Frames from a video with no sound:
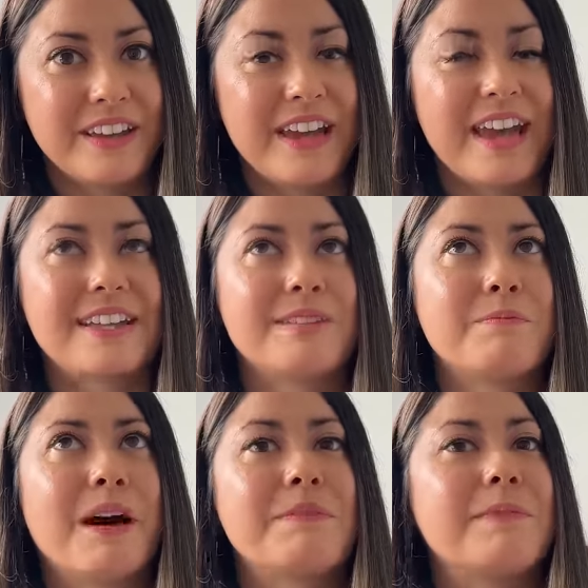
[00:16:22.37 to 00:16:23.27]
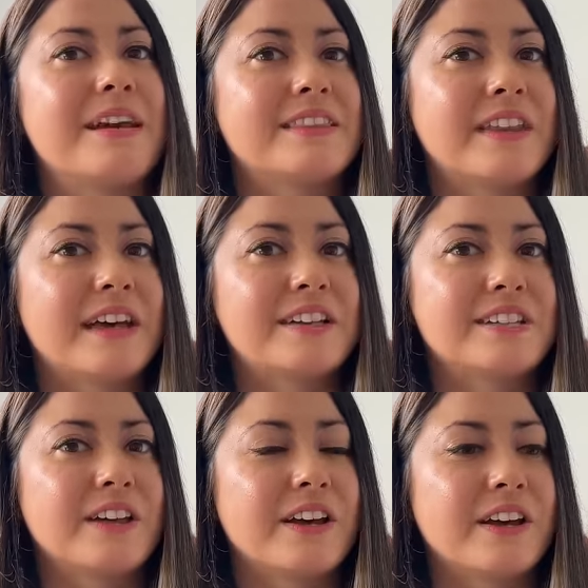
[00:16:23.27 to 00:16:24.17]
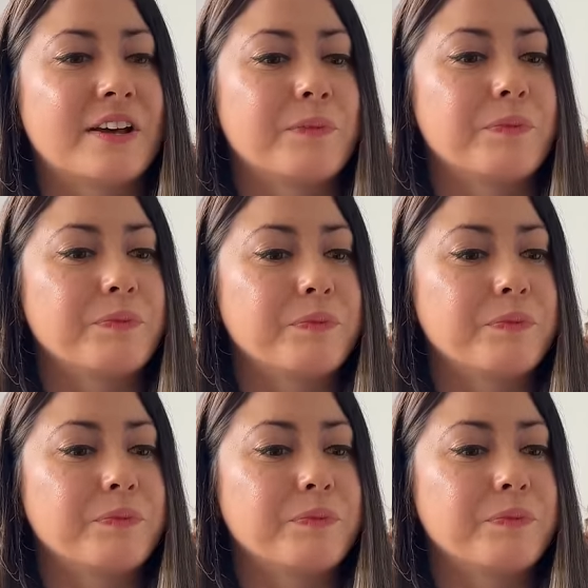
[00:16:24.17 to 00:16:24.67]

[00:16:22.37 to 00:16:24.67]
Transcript: And it might mean that um,